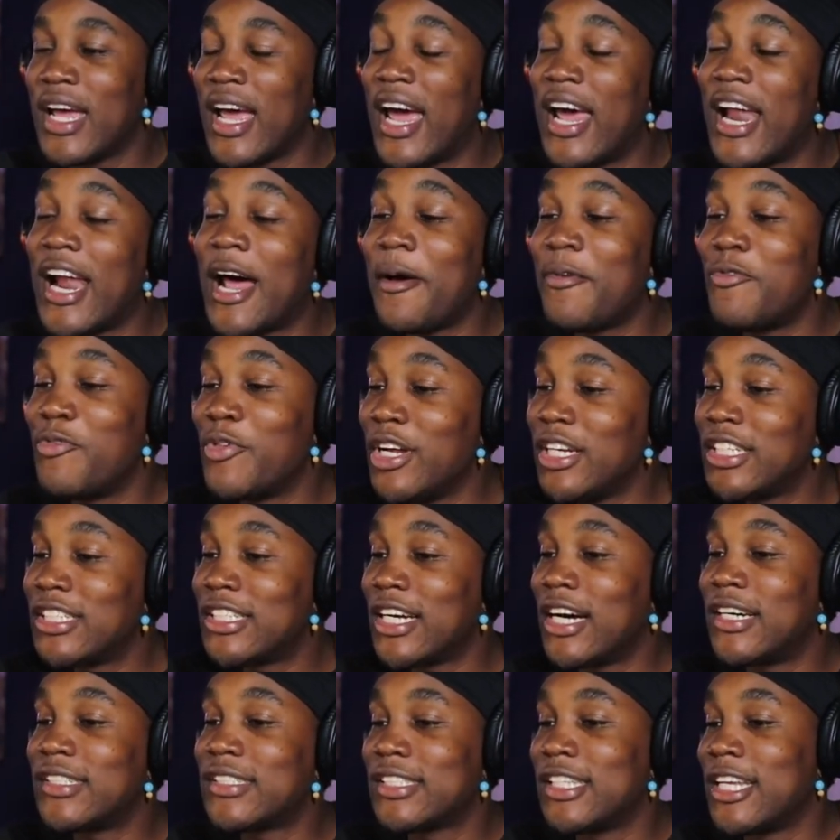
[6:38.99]
and I
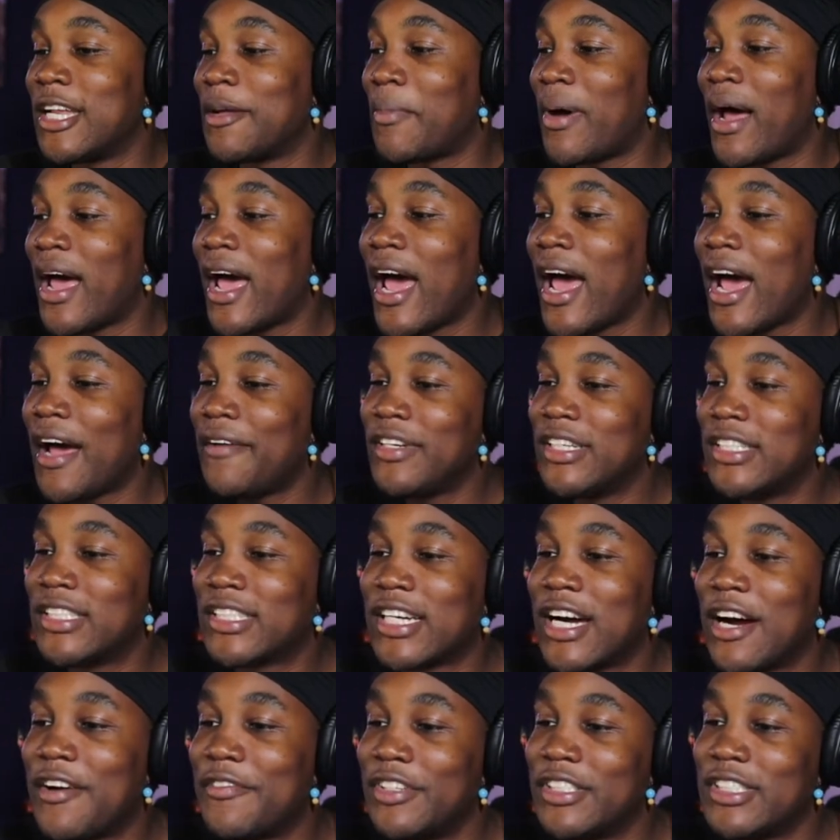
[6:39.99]
reach out to them. I have these
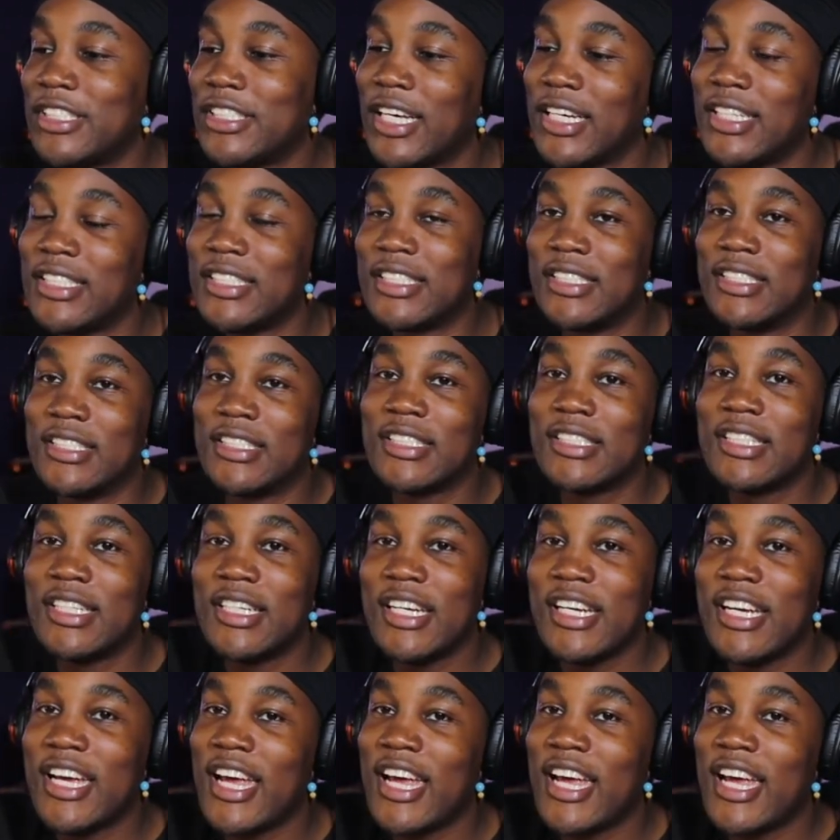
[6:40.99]
conversations